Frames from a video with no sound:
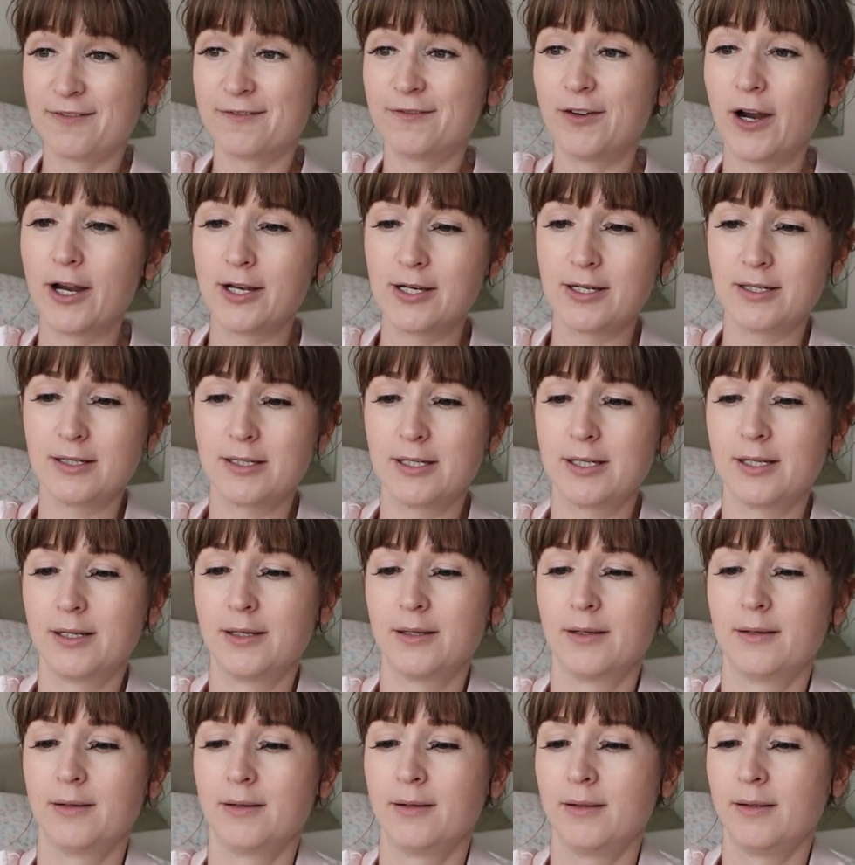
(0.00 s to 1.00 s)
front
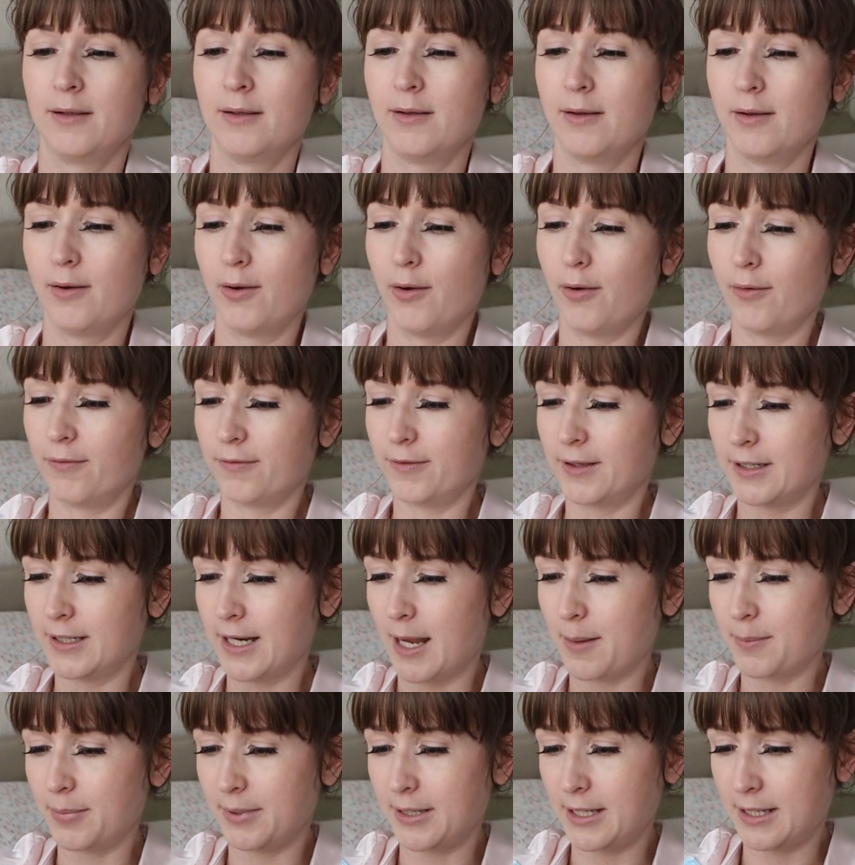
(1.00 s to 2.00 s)
of the
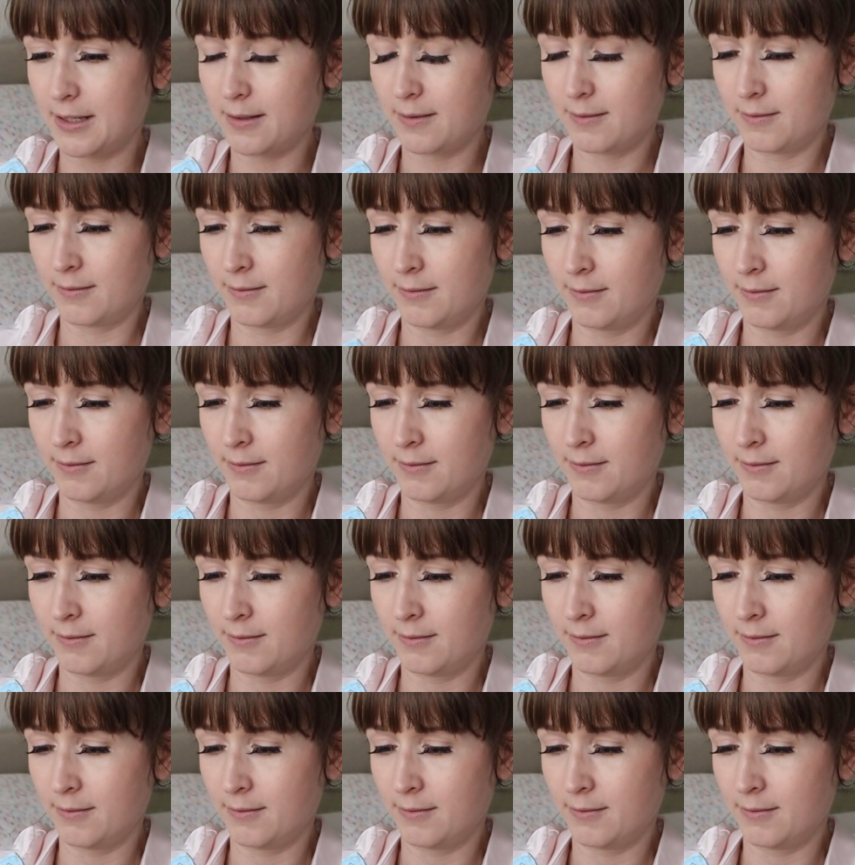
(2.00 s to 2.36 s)
nappy.